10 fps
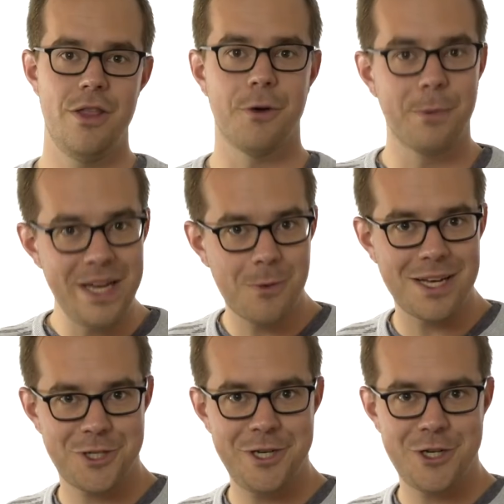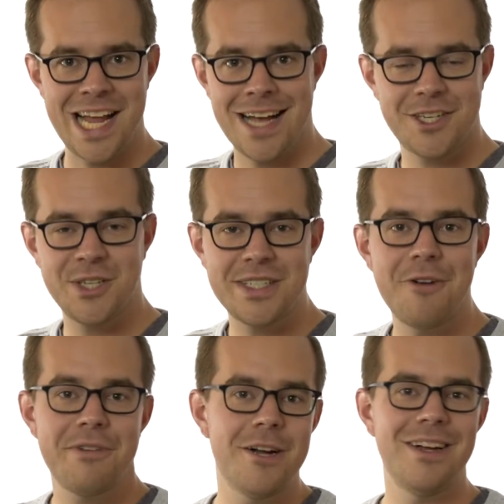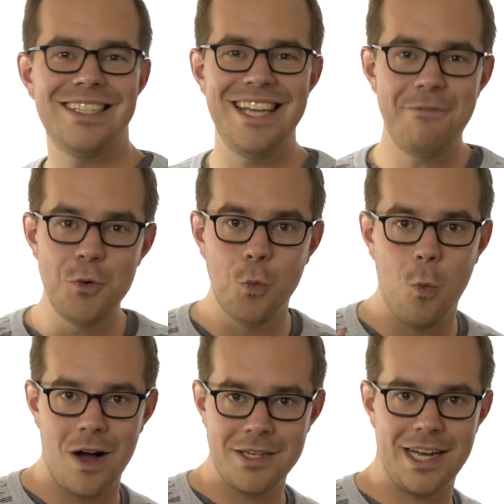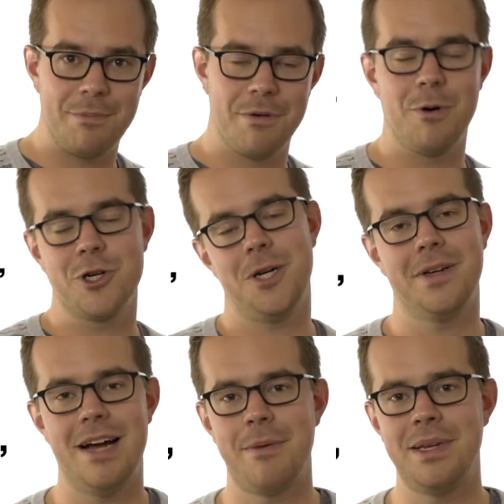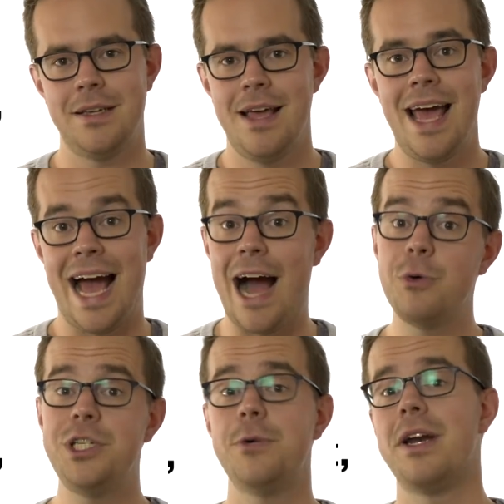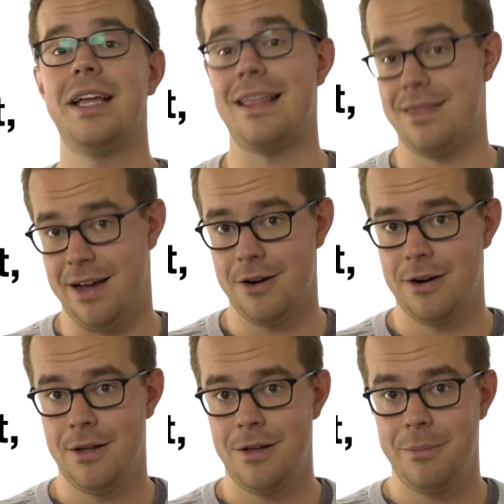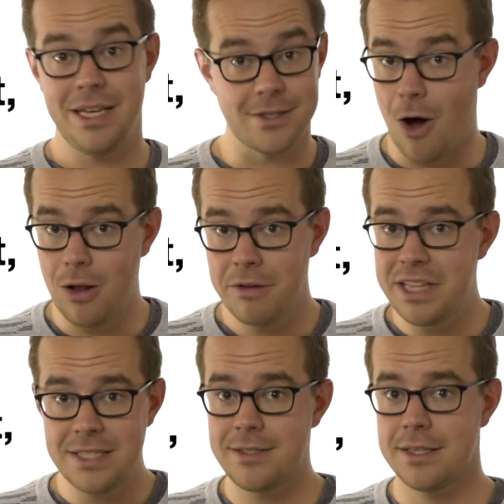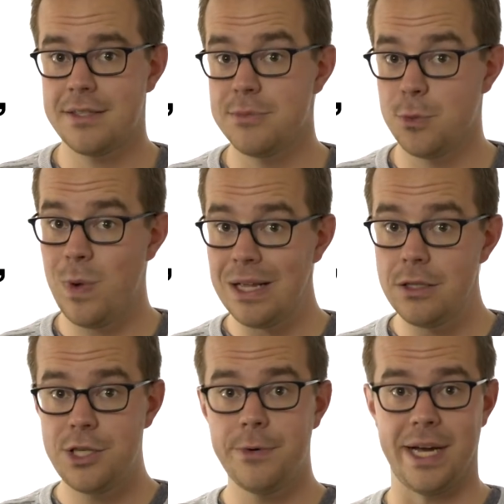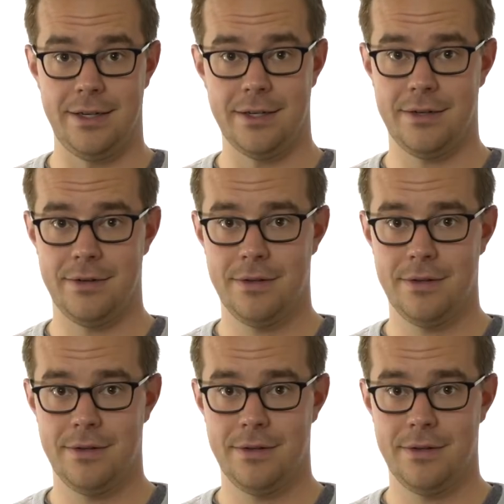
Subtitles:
The real question you should ask yourself here is, if you want a proportional government, how do you want to get there? Because all of these systems will do it.